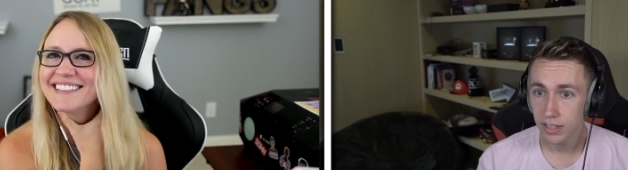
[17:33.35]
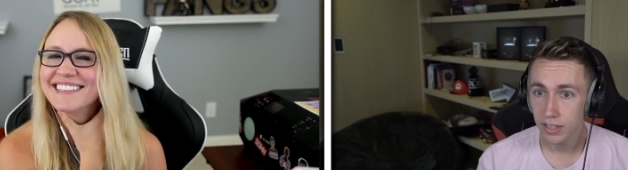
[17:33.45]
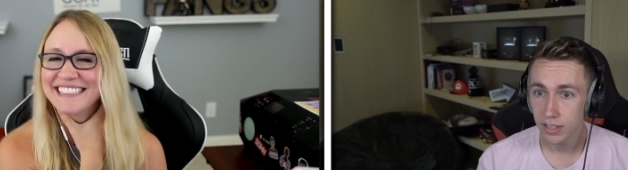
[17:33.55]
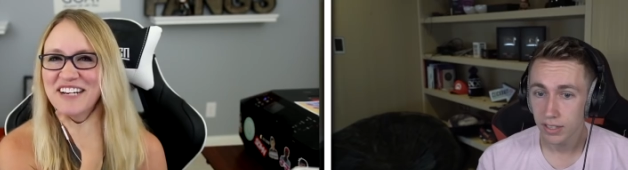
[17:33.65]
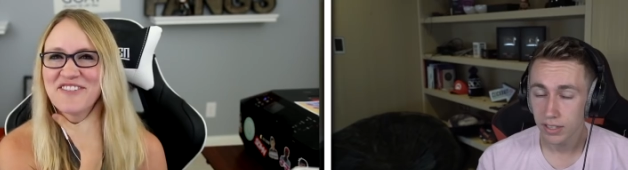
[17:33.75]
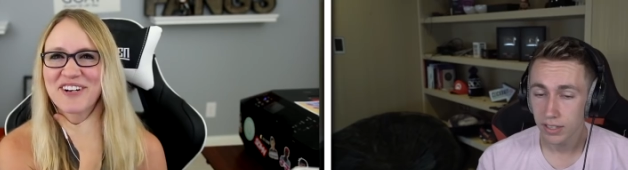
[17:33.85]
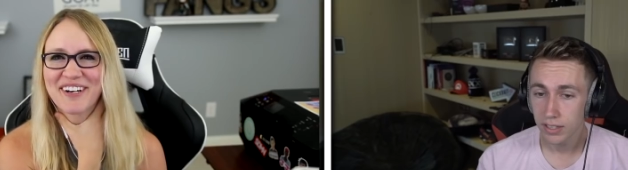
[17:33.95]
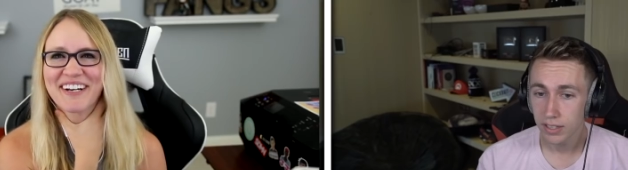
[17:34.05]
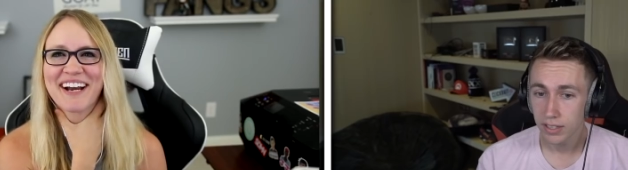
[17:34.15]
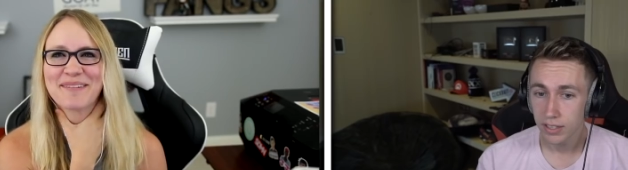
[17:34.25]
Speaker 1: See if you could have
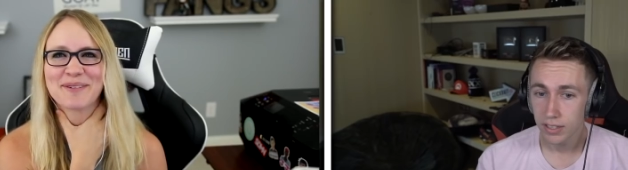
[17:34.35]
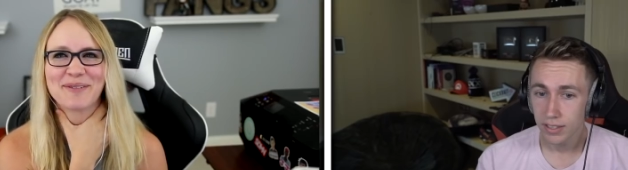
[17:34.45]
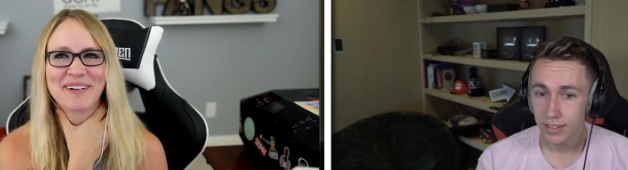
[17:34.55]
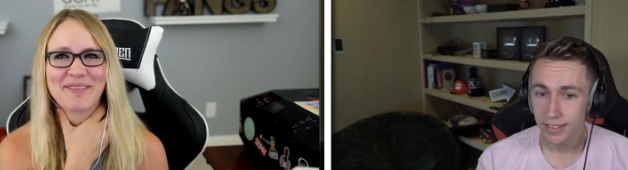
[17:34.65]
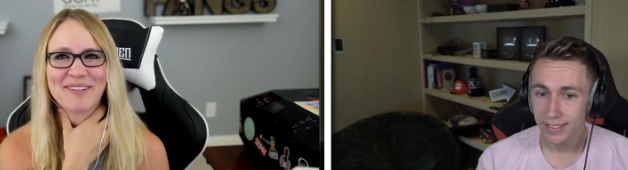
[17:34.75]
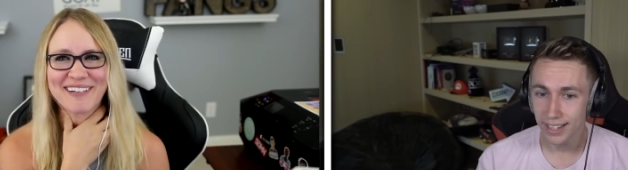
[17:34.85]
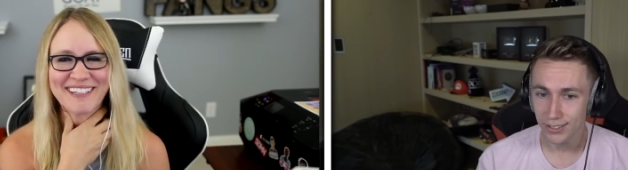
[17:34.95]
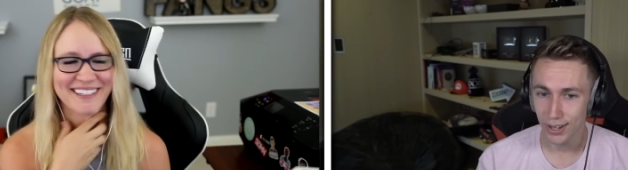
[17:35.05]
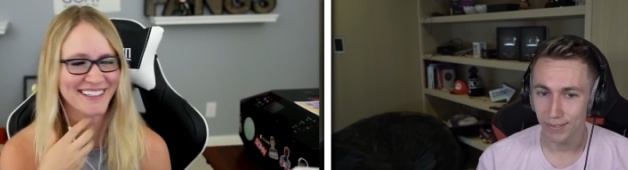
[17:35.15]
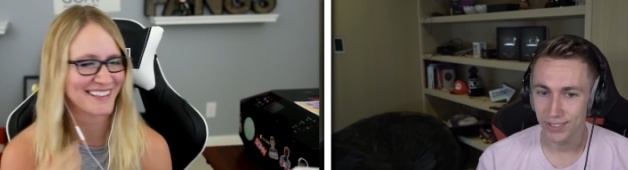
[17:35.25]
got up to a one ninety-one.
Speaker 2: That's
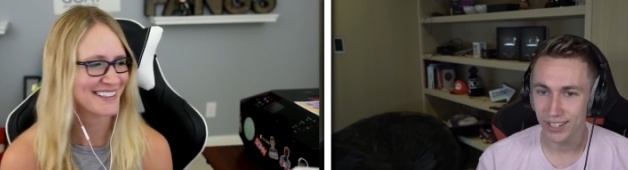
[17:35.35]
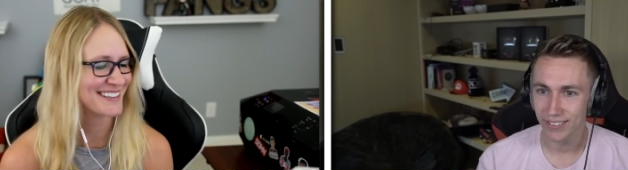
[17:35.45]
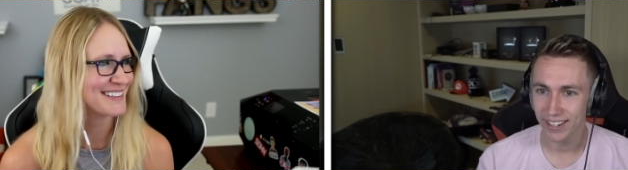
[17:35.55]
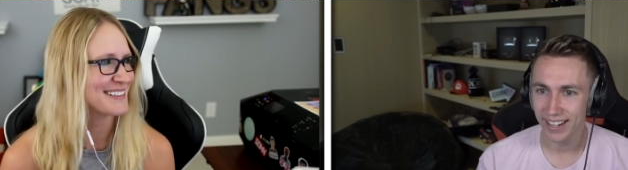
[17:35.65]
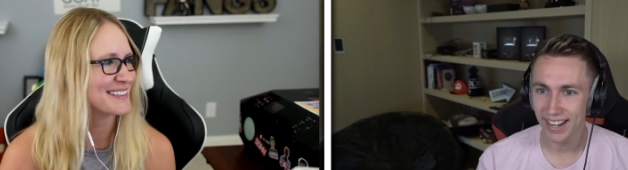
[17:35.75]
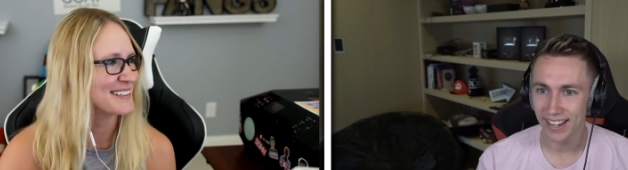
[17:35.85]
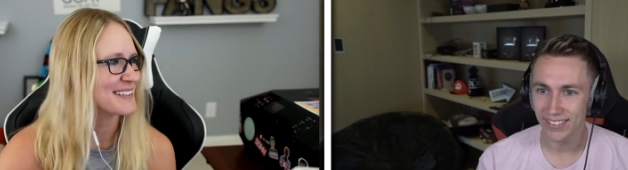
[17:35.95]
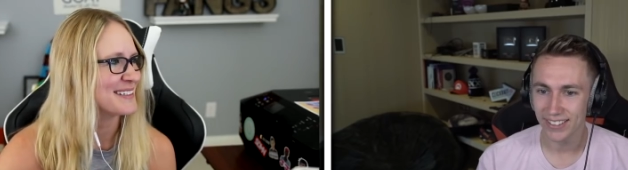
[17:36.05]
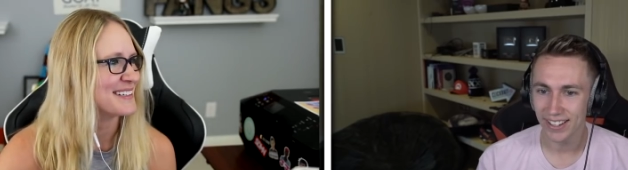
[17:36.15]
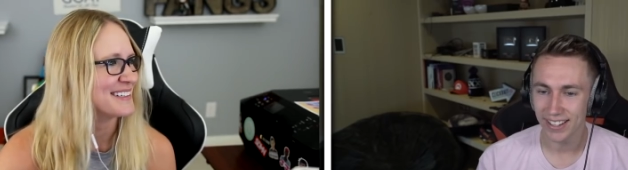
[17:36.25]
what I'm doing right now.
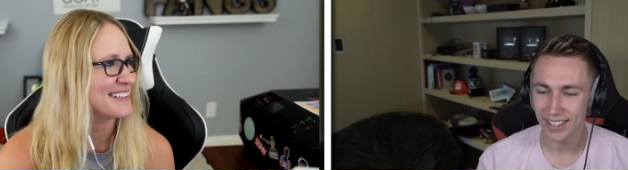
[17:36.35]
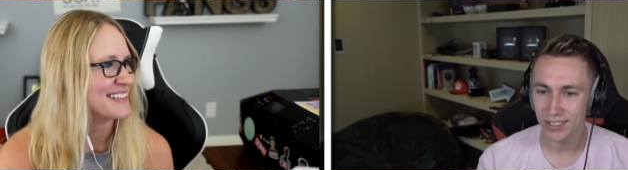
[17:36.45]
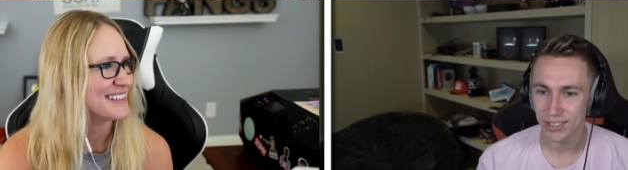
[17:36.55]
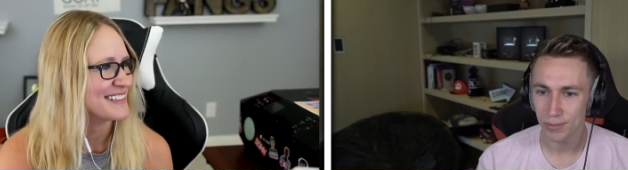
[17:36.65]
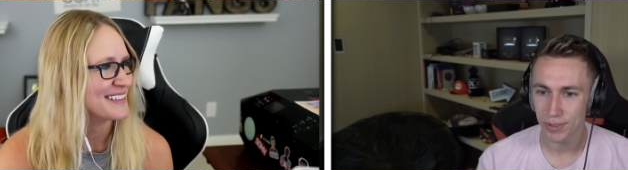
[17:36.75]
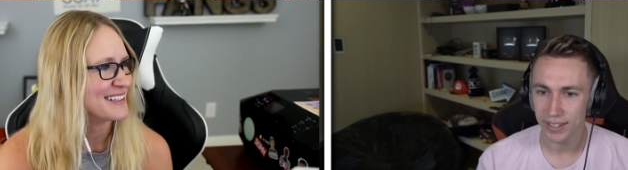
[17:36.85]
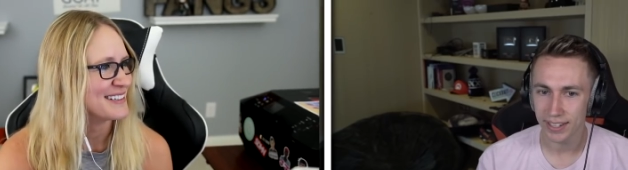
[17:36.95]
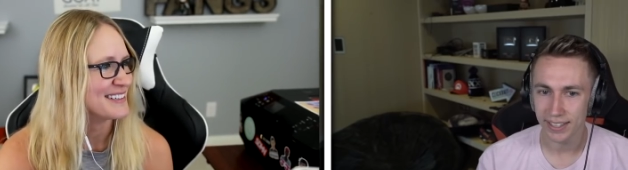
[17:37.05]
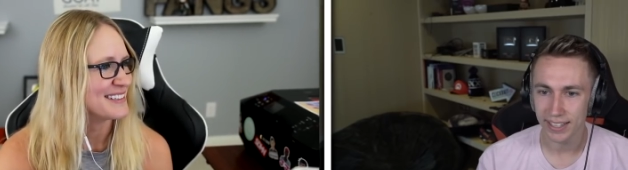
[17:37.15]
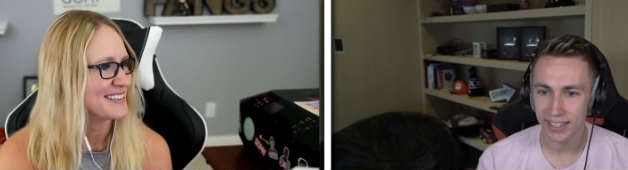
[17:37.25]
No, that's still one
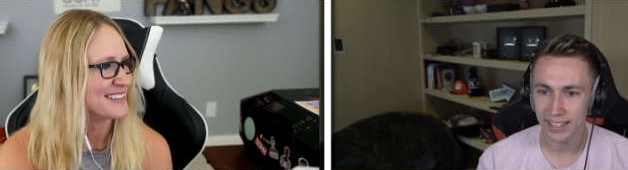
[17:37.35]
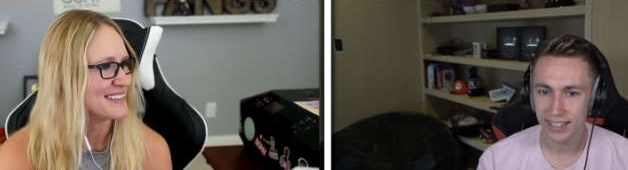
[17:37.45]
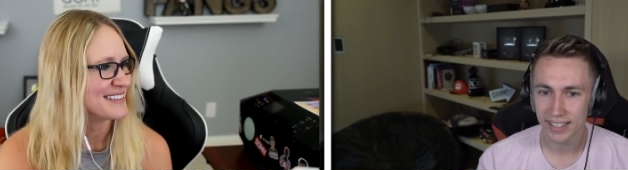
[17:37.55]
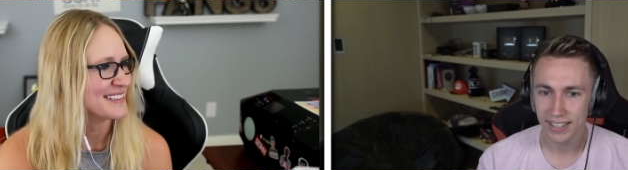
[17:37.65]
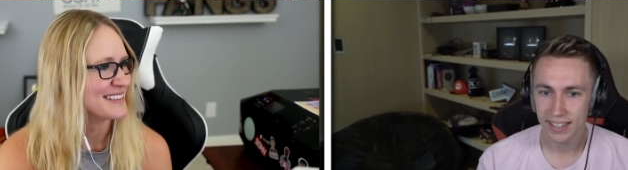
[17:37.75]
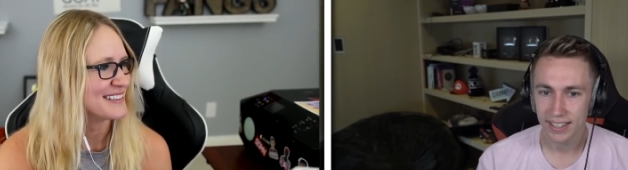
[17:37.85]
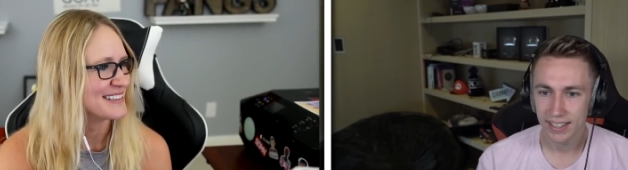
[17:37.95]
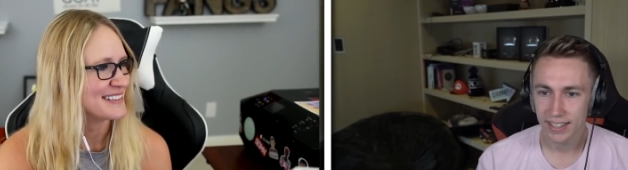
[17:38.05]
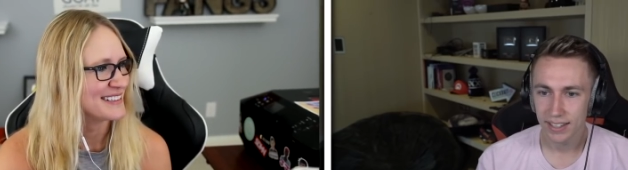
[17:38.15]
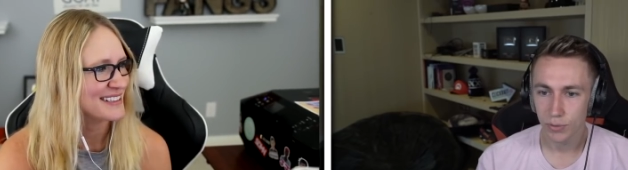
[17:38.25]
ninety.
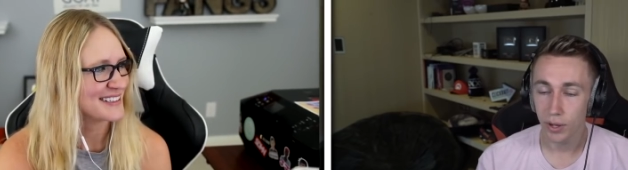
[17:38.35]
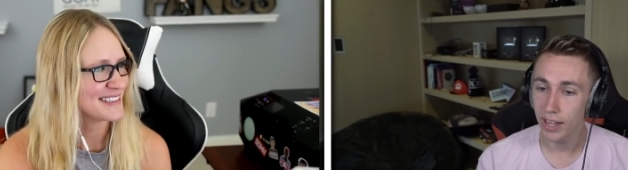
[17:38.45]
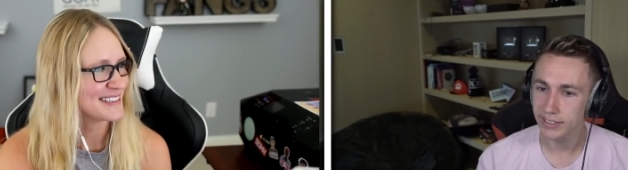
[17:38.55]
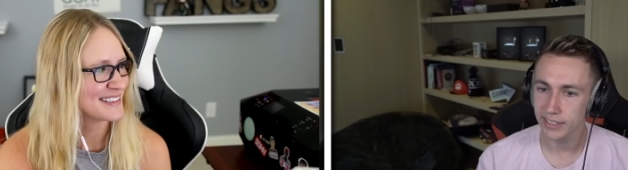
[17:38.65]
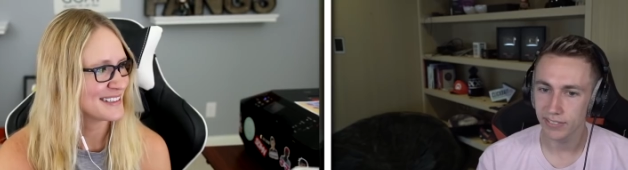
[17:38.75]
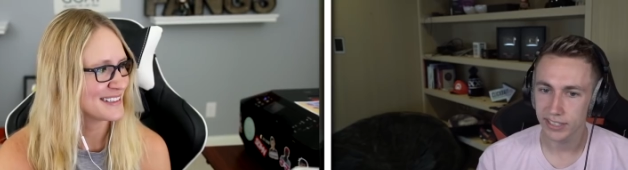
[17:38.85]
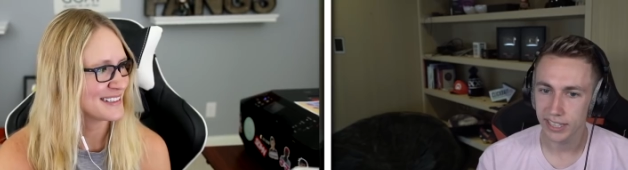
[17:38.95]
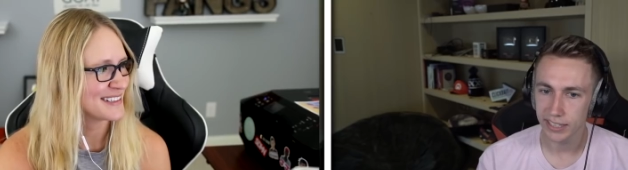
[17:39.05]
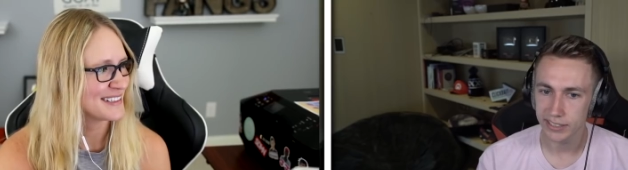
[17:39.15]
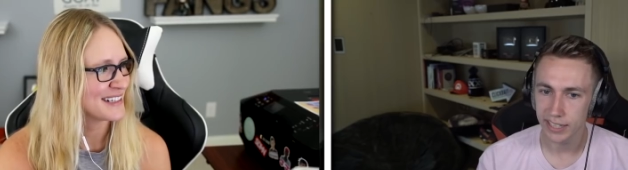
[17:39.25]
Well, actually, if I
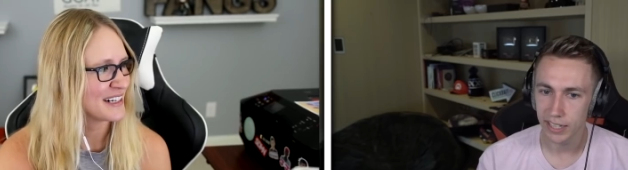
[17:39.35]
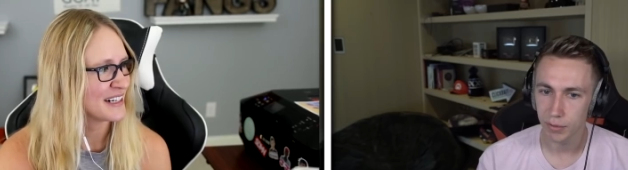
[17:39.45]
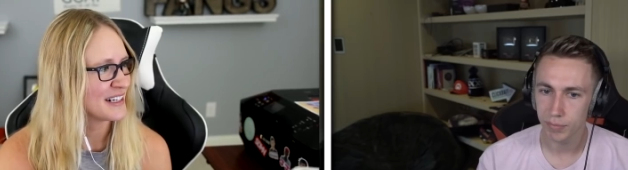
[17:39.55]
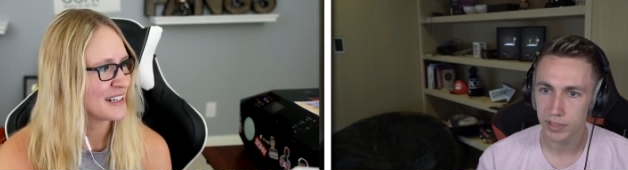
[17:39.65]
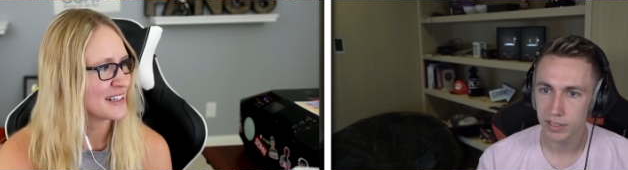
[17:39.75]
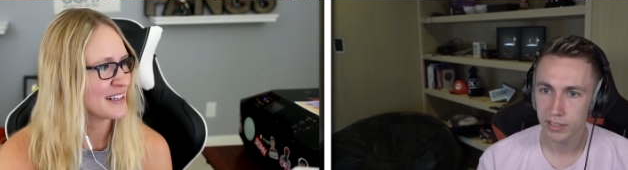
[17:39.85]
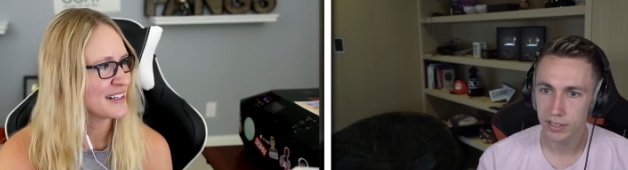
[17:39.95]
changed him.